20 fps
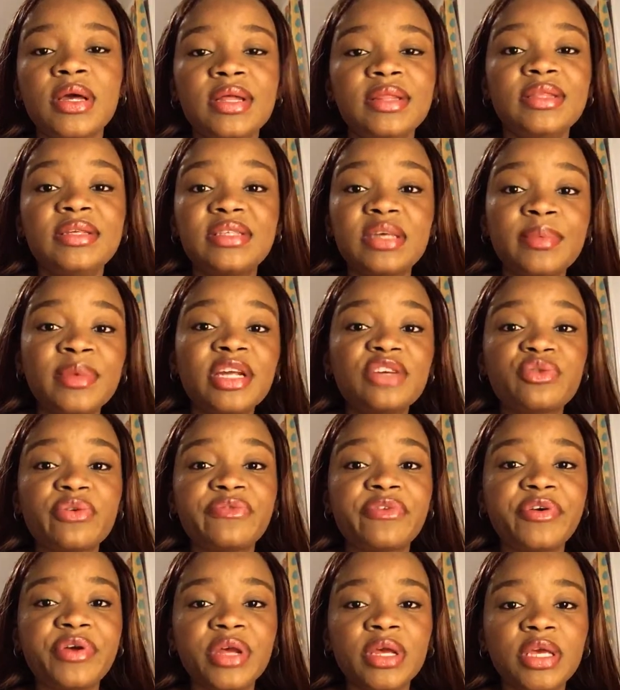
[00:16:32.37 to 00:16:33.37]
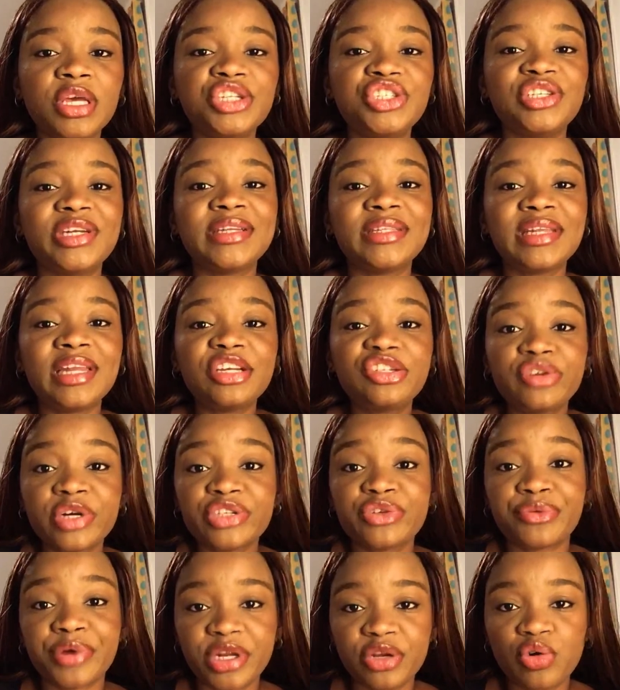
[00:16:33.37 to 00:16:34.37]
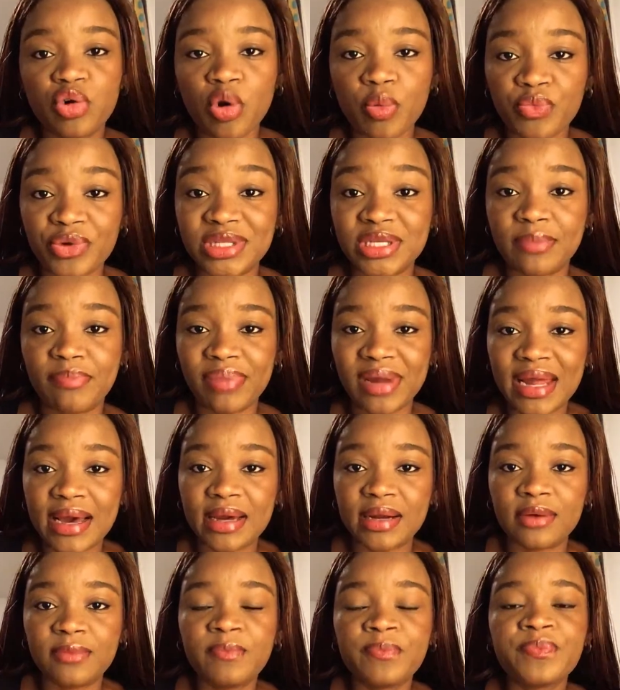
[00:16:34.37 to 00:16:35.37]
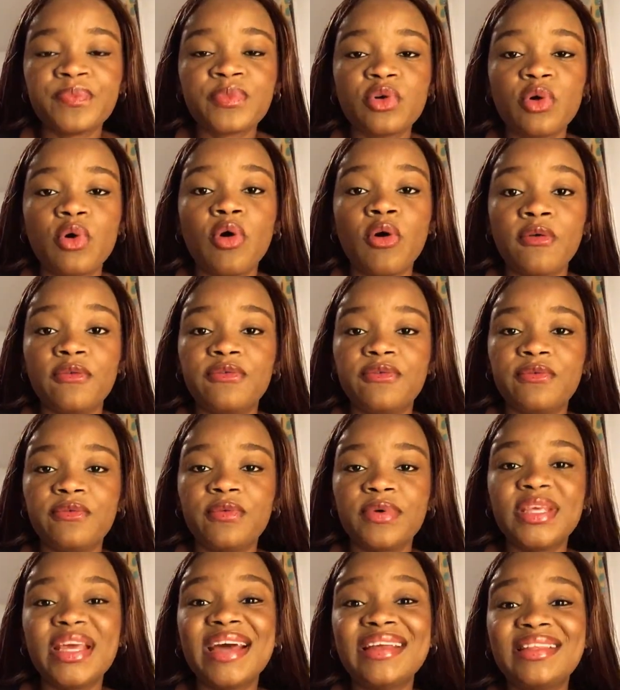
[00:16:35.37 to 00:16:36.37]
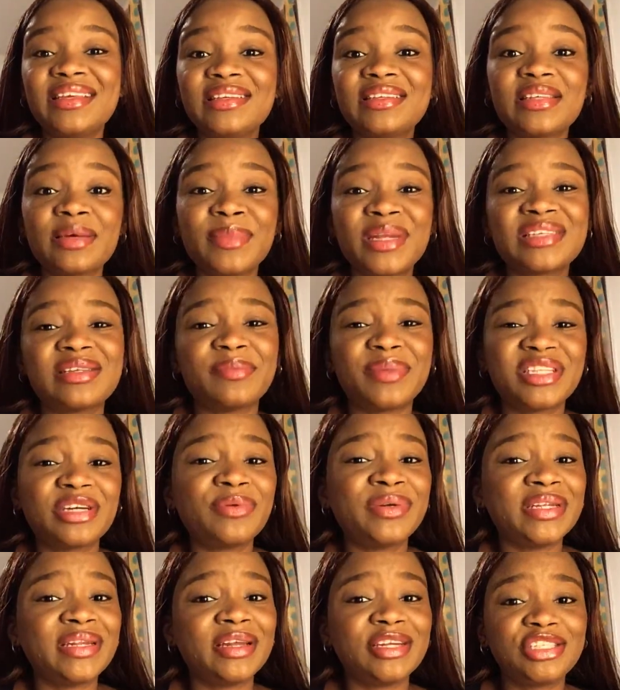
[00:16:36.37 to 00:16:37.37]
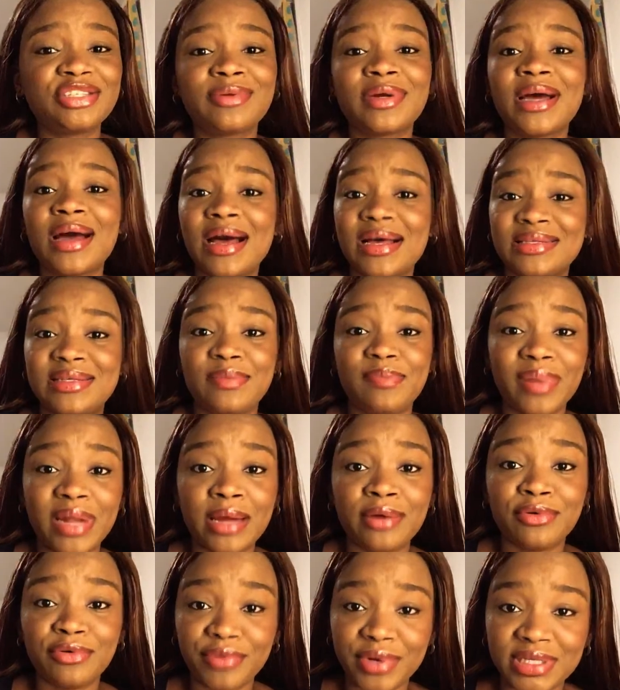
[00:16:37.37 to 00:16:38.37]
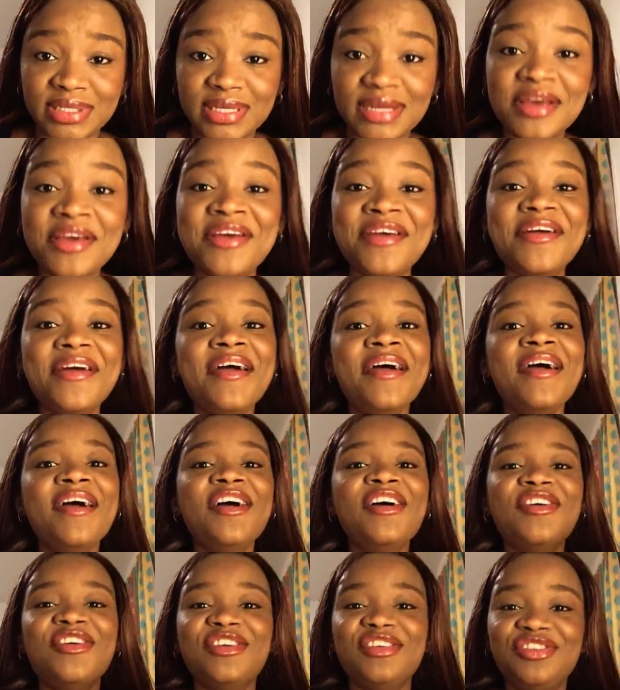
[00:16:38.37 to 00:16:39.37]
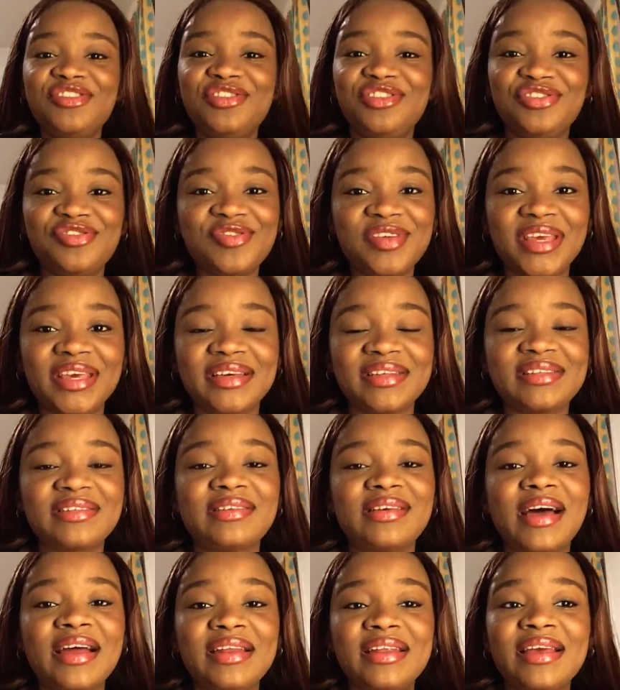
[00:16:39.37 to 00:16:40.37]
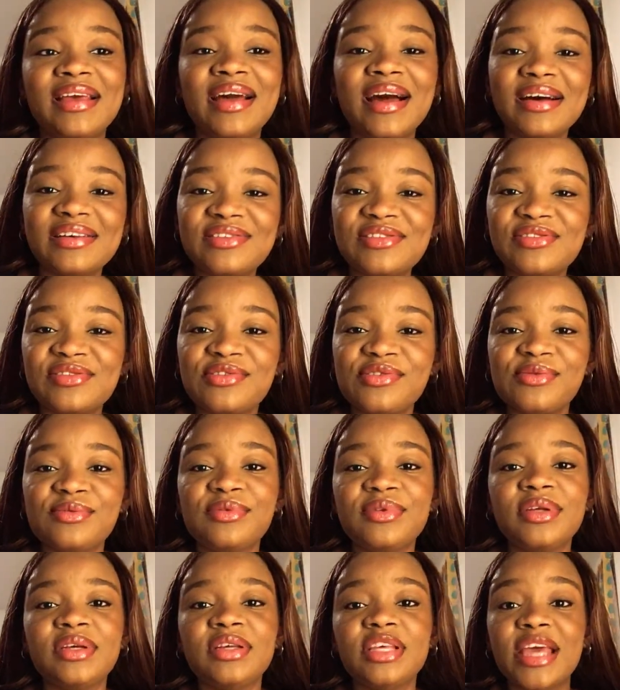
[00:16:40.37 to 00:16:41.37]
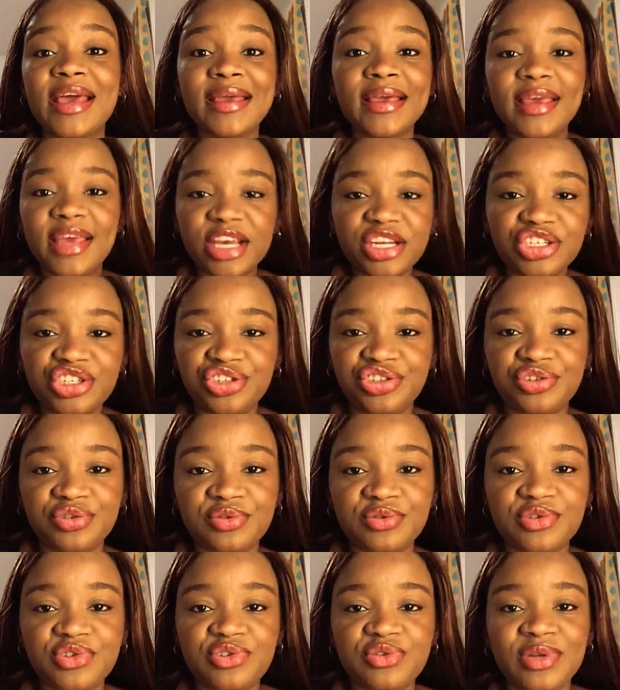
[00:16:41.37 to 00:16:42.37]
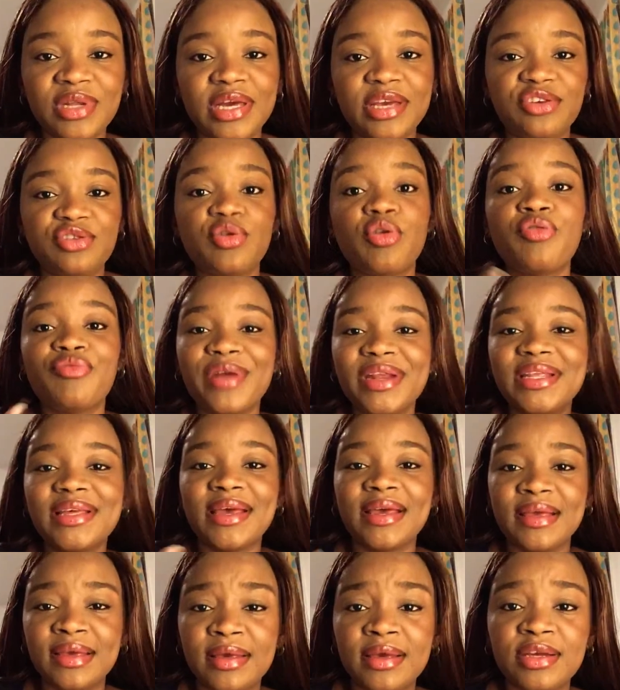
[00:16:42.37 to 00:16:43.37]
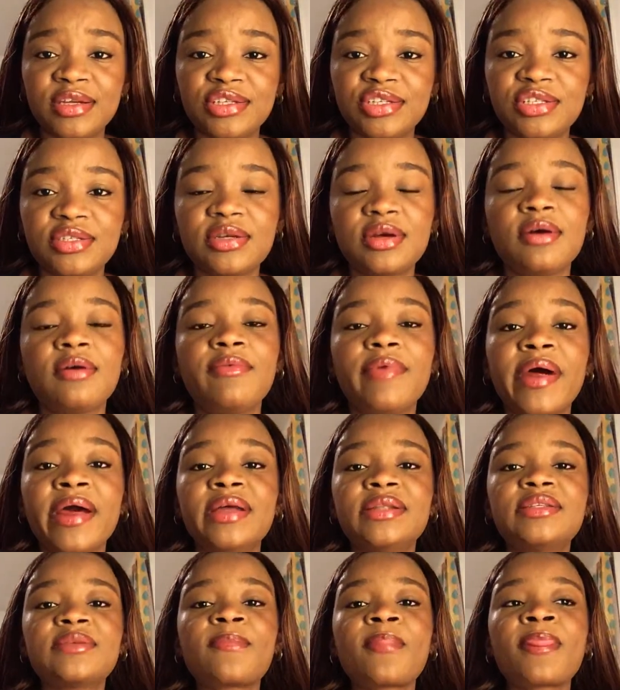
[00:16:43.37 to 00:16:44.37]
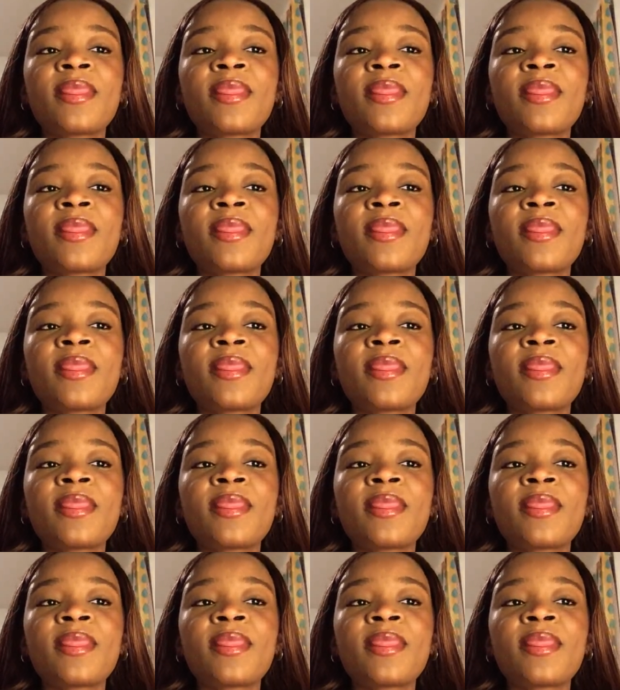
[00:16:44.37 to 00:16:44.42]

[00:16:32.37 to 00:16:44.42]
The seminars were very engaging. Like the lecturers already come with a plan of, I think the seminars are better when the lecturer has a plan already. You do get, and they ask you, they engage you, so like you're already engaged, right?